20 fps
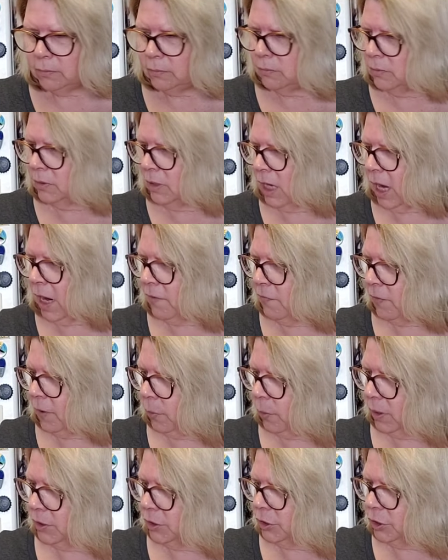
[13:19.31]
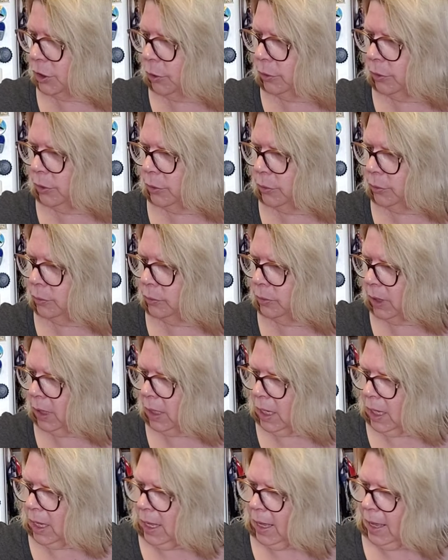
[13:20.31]
knife I want to show you.
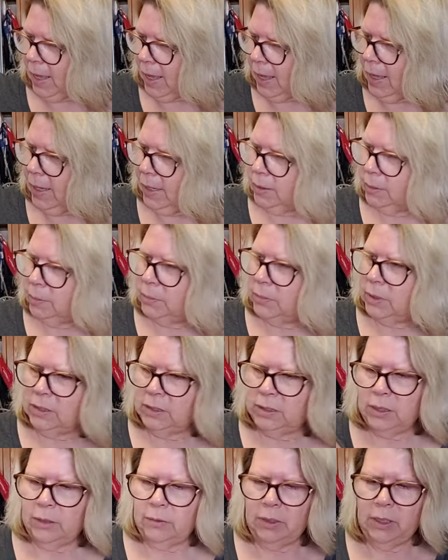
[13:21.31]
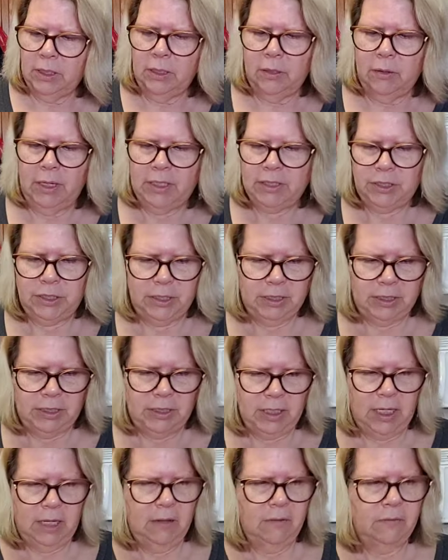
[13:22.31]
So, you know, as you can
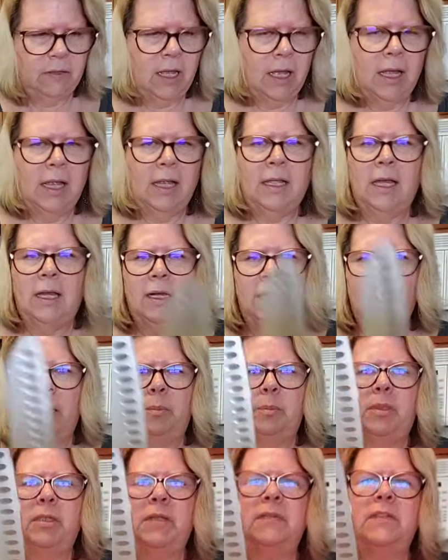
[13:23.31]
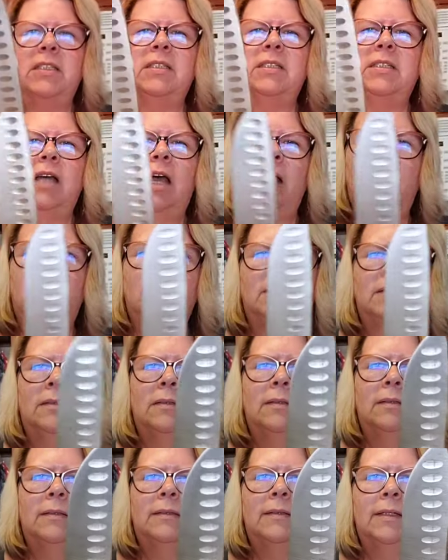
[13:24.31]
see, I got a couple of this style
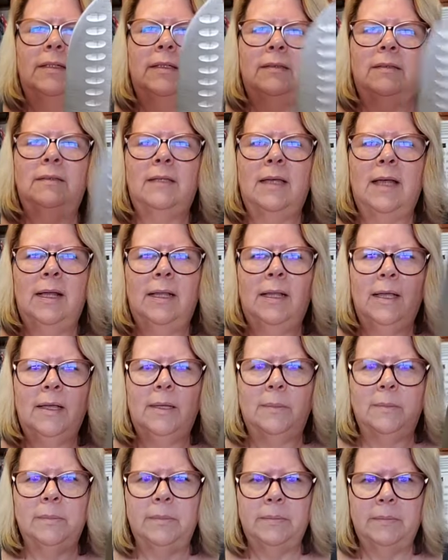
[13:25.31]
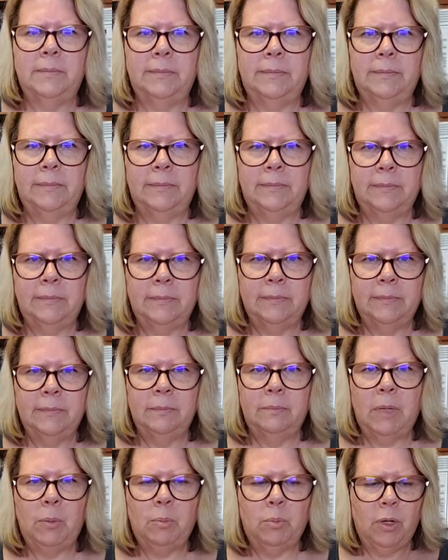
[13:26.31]
because I like them.
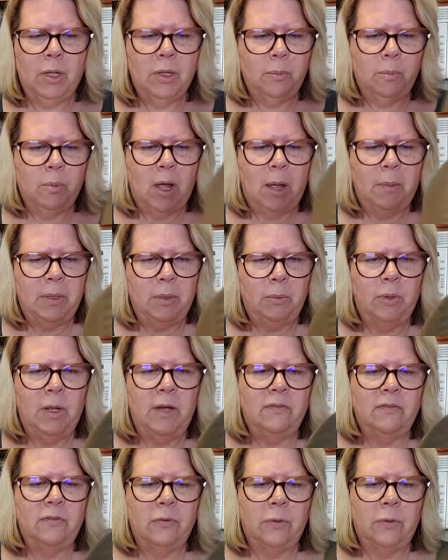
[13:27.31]
My brother bought me one